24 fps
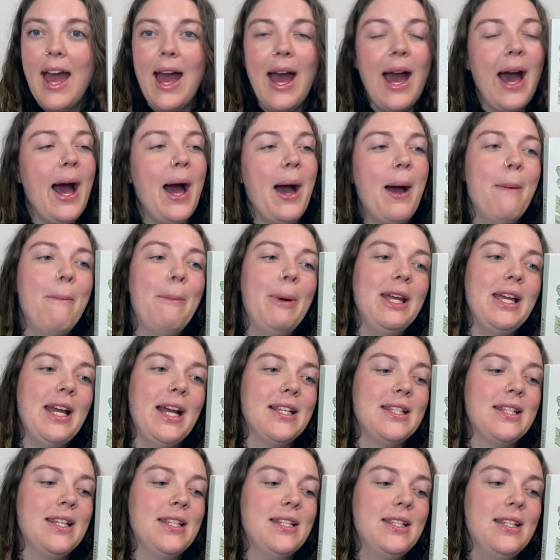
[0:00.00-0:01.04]
But
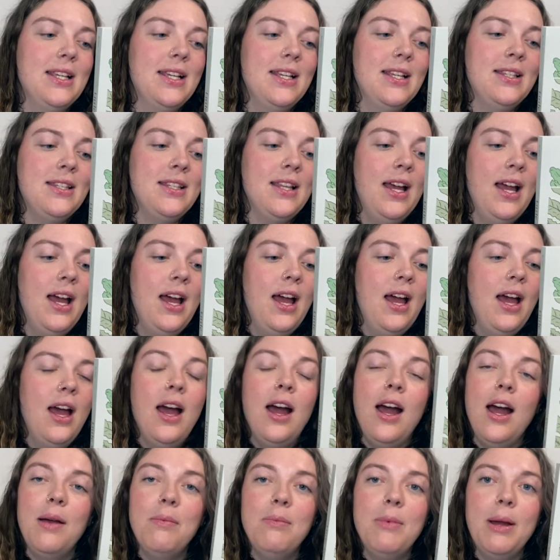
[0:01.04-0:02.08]
yes, this is
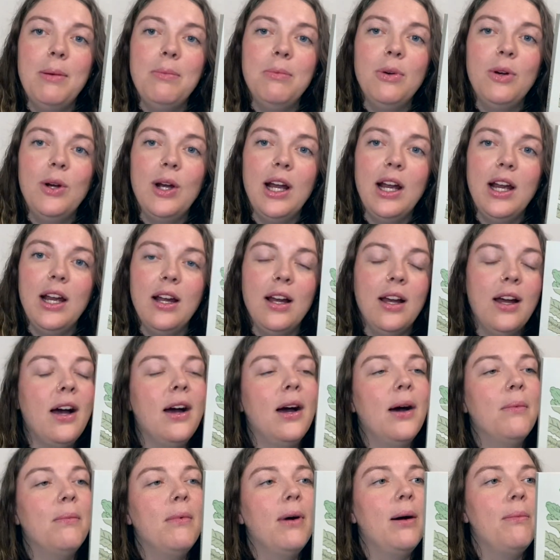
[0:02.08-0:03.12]
a memoir
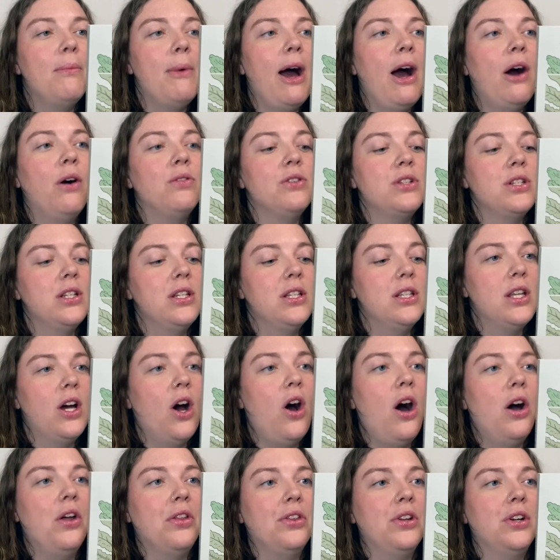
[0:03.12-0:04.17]
about the
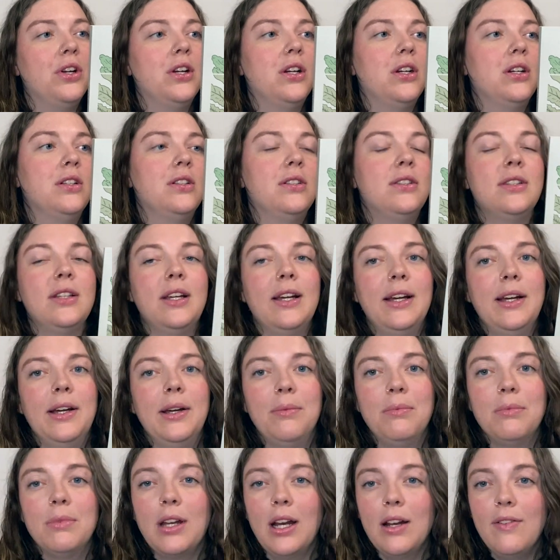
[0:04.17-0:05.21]
author's
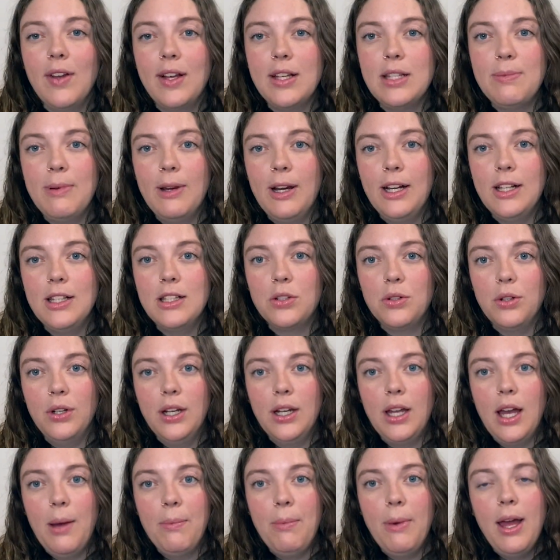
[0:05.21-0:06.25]
kind of experience
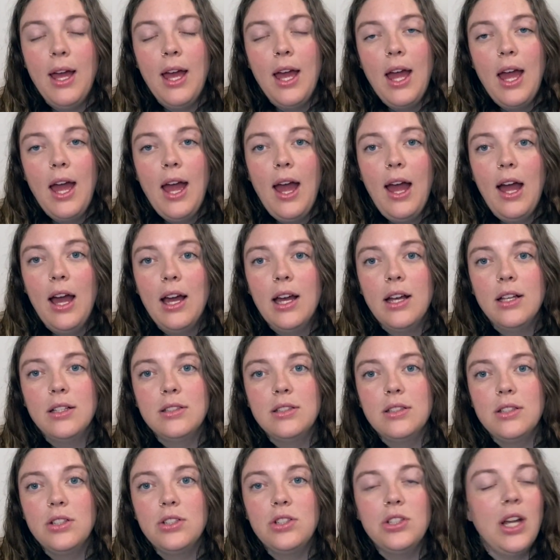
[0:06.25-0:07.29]
growing up
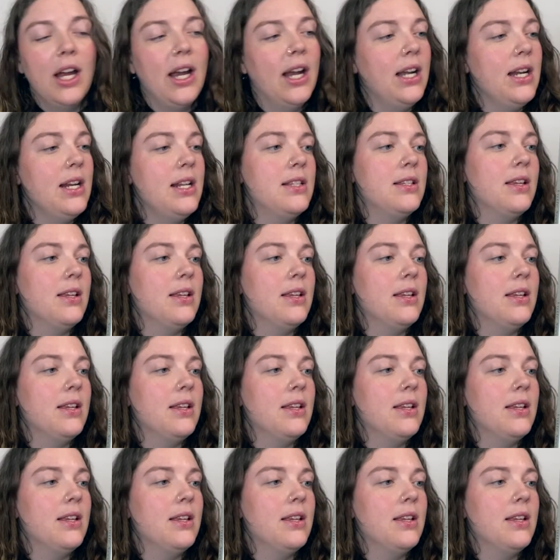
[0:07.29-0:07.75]
as Chinese